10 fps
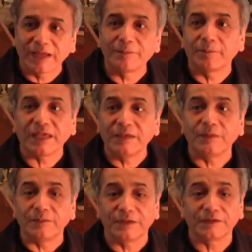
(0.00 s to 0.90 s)
my
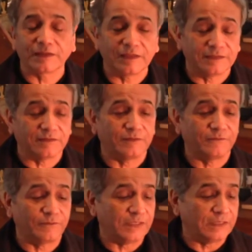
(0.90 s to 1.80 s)
baby, because I did
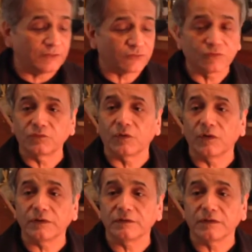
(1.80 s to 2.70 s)
the initial
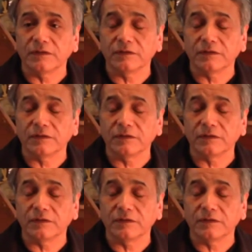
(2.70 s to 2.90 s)
drawings on